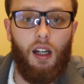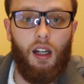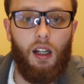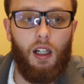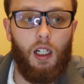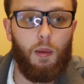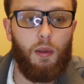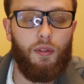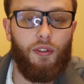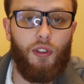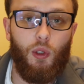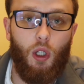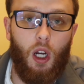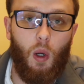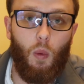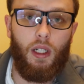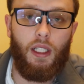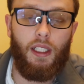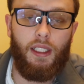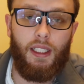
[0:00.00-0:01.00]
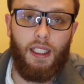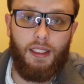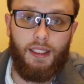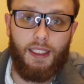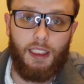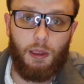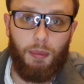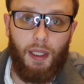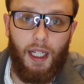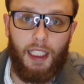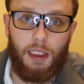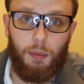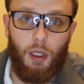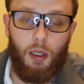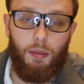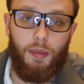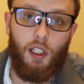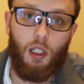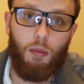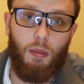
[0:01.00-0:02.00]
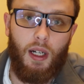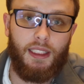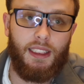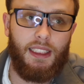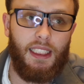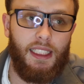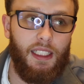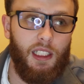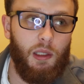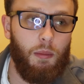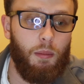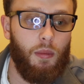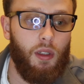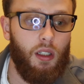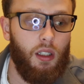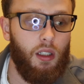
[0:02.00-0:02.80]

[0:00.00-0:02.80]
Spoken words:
If you are wanting to get dispatched by me or my team,